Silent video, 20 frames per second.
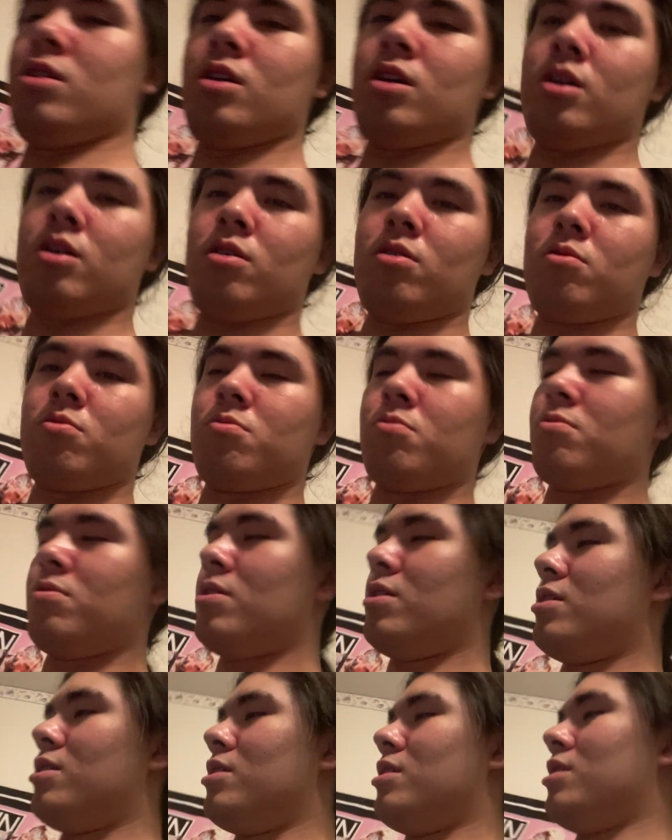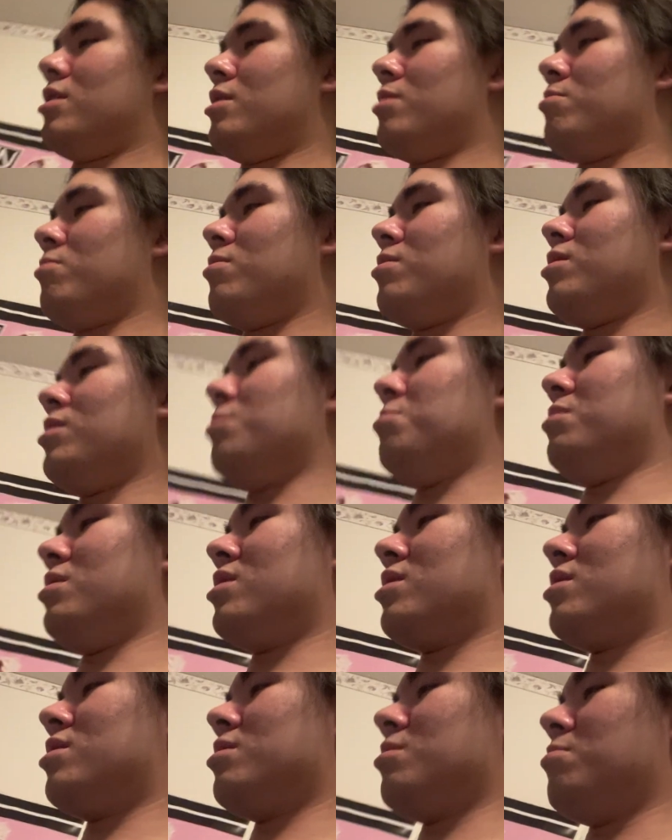it'll, it it really be
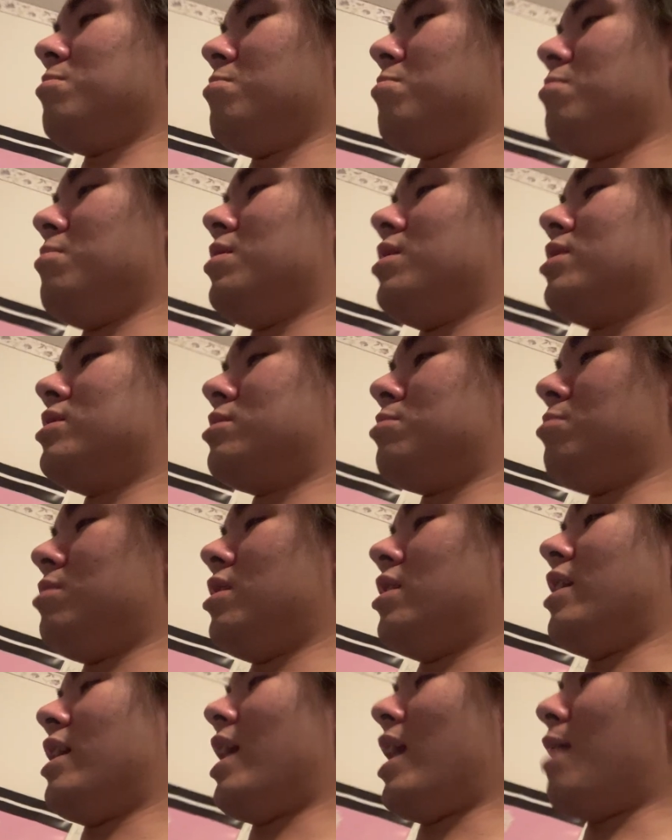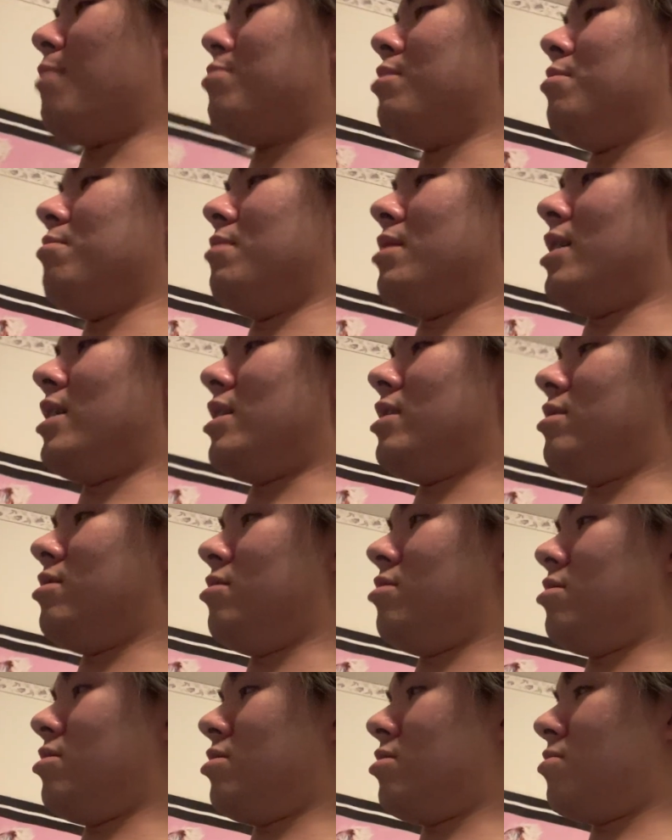makes me a happy man, you
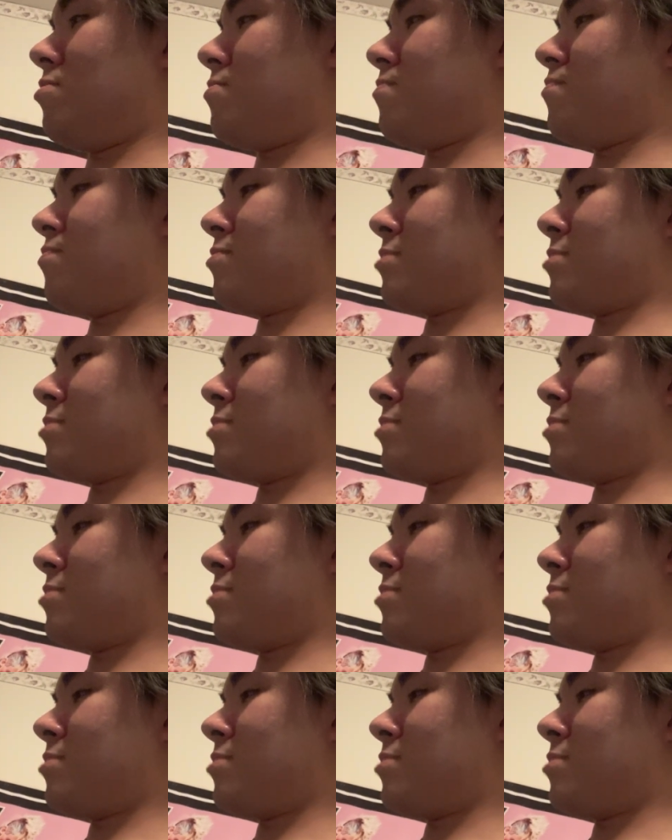know.